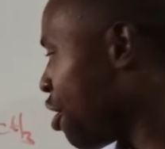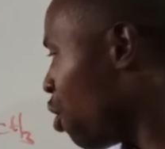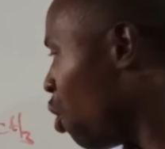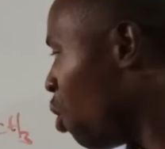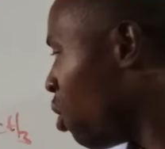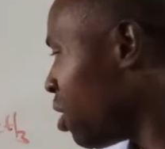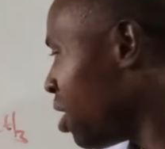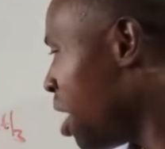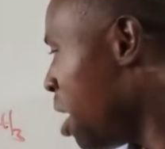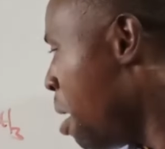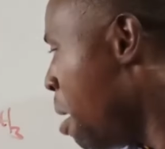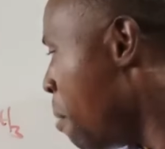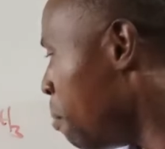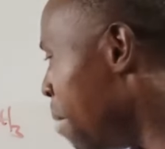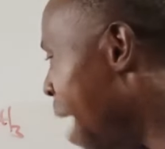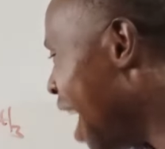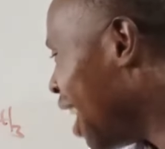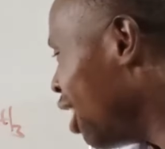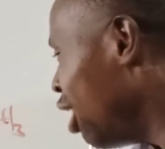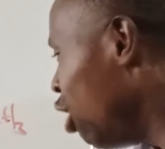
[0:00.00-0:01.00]
ion
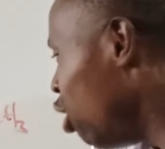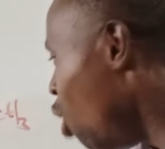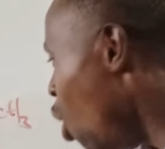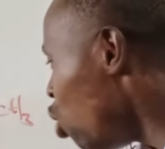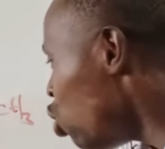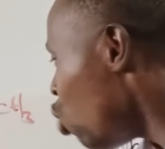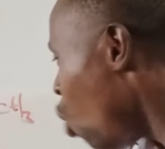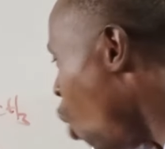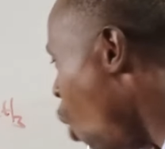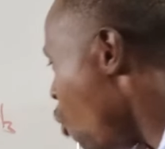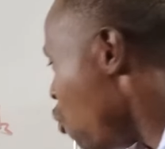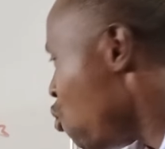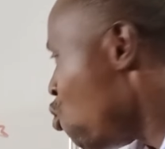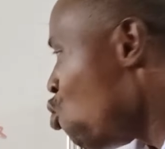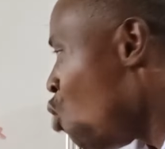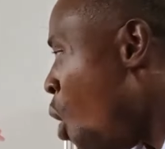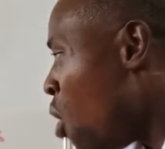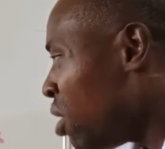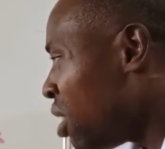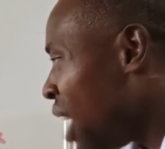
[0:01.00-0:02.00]
by loss of
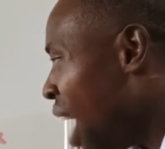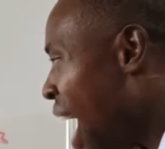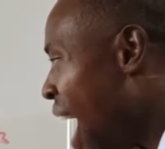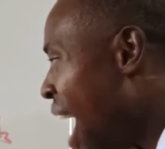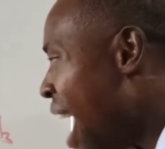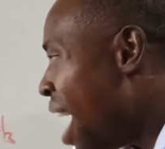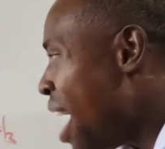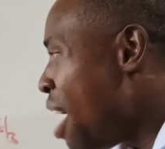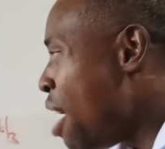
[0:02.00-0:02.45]
water